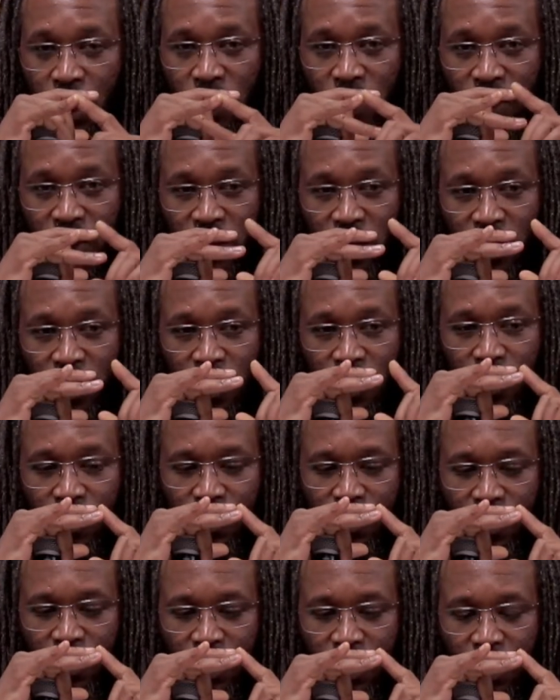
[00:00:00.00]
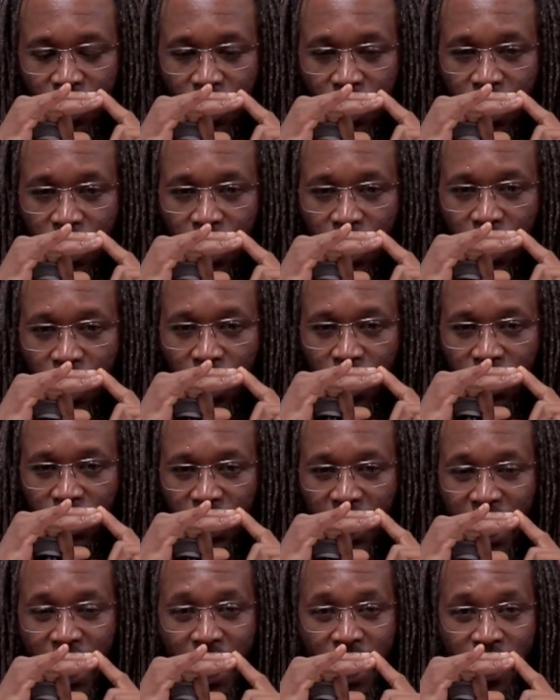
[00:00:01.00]
the
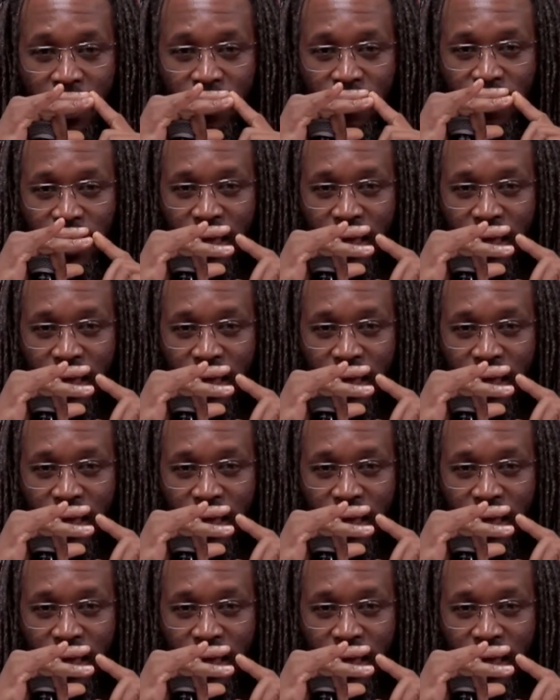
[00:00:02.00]
land